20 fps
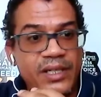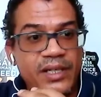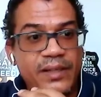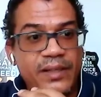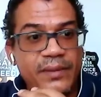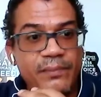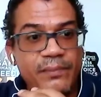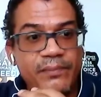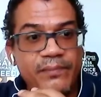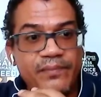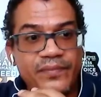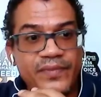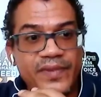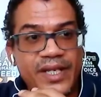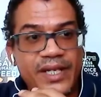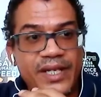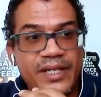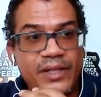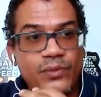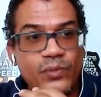
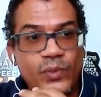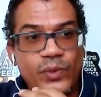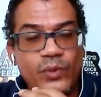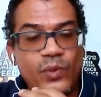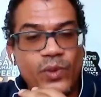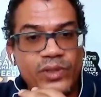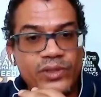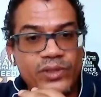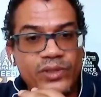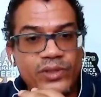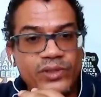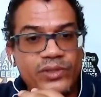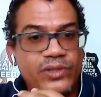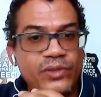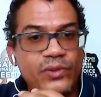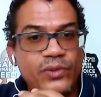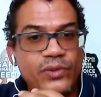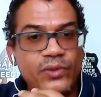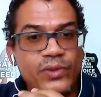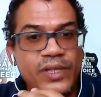And we want
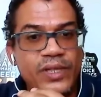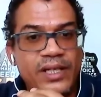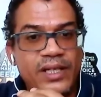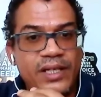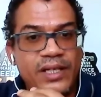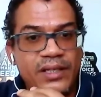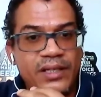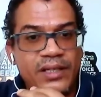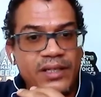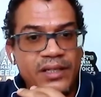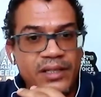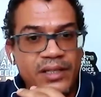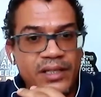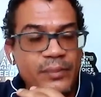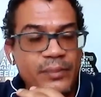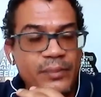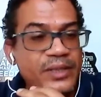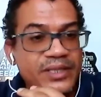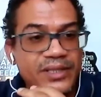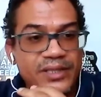to,
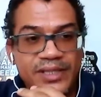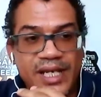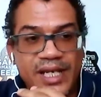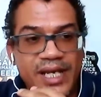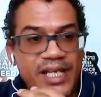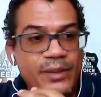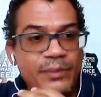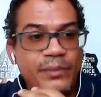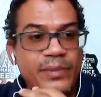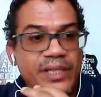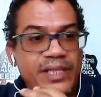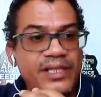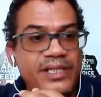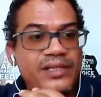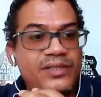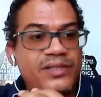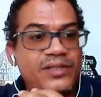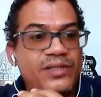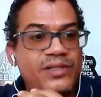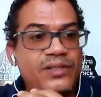the aim
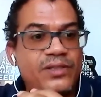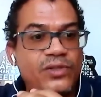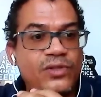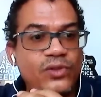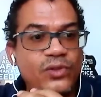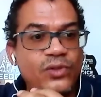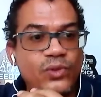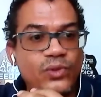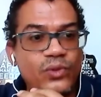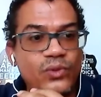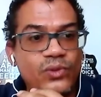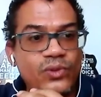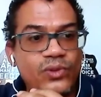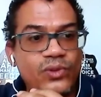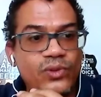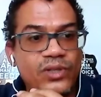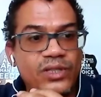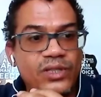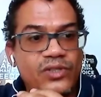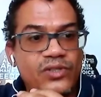is
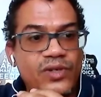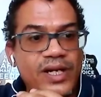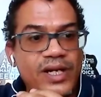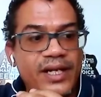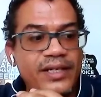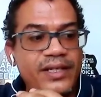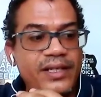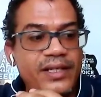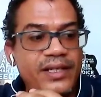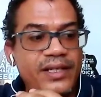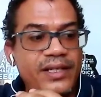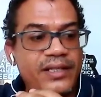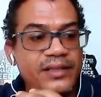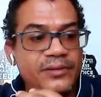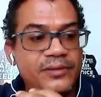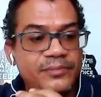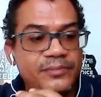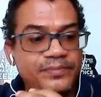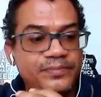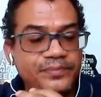to try
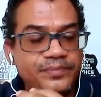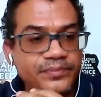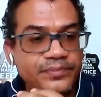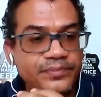and